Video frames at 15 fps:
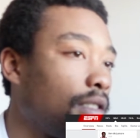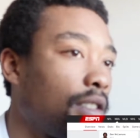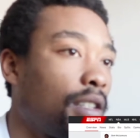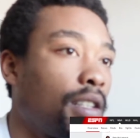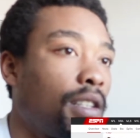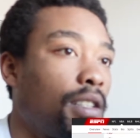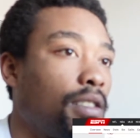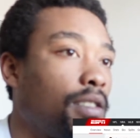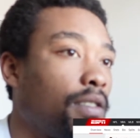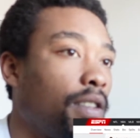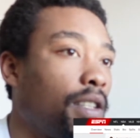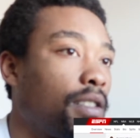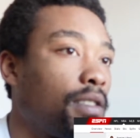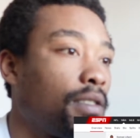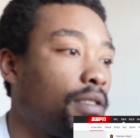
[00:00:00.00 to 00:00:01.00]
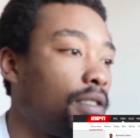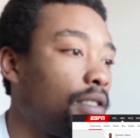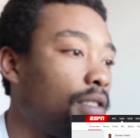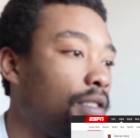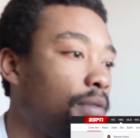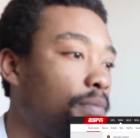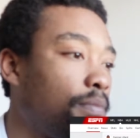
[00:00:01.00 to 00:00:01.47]
Alright, so he hasn't,
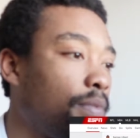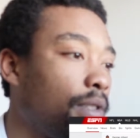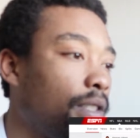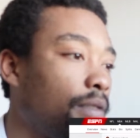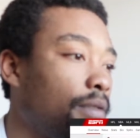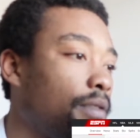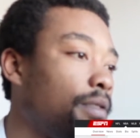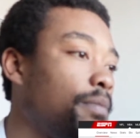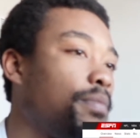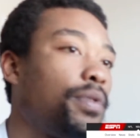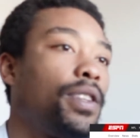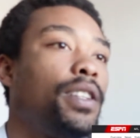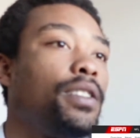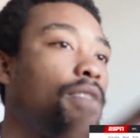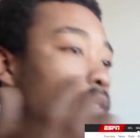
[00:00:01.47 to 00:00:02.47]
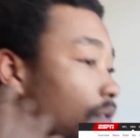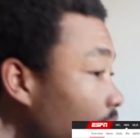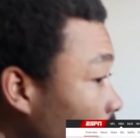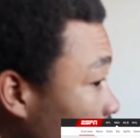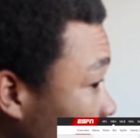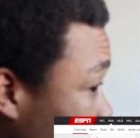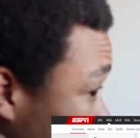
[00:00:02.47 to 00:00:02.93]
he played 2
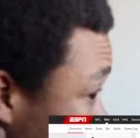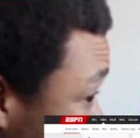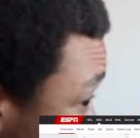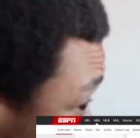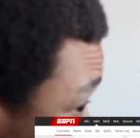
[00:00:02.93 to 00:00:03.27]
days ago.